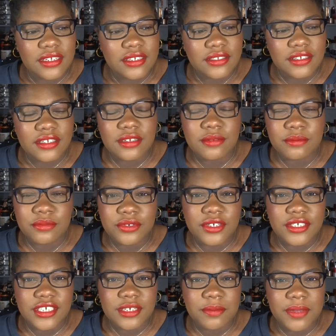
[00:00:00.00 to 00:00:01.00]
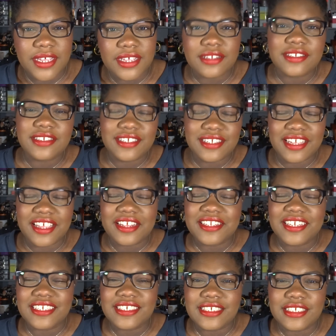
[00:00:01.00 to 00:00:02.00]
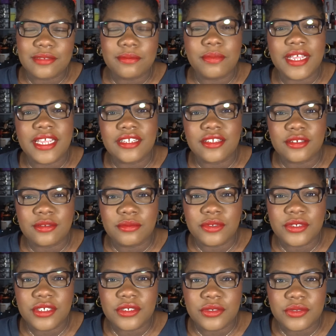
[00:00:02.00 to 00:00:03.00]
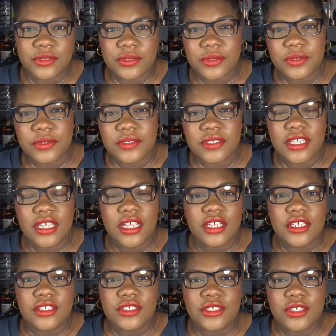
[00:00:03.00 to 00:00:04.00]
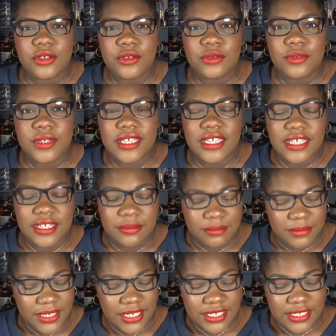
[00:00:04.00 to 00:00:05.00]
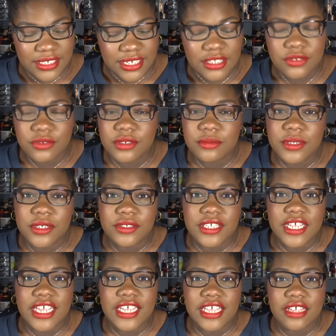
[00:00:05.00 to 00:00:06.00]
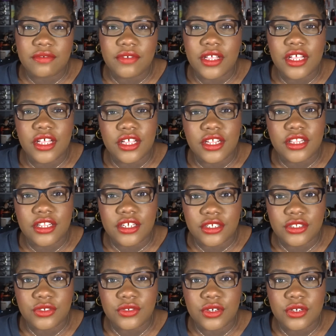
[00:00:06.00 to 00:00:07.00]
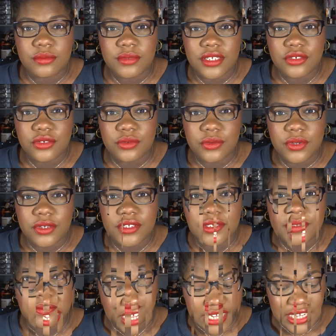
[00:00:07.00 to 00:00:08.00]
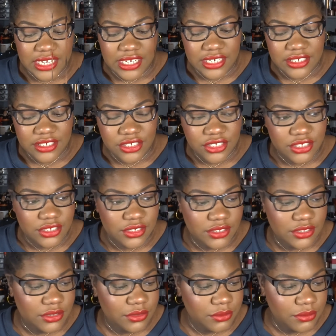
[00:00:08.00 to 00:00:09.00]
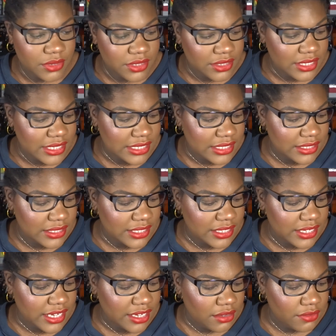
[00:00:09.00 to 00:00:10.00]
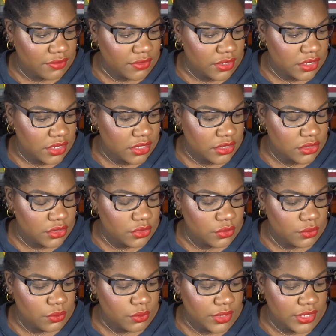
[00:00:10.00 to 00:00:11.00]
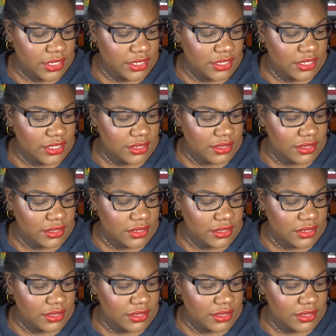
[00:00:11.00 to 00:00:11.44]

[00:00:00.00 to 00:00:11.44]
Team Project Pan. Yeah, that's it, by the Beauty News girls. So let's get to it because I have a lot to update you on. I just realized that I forgot to weight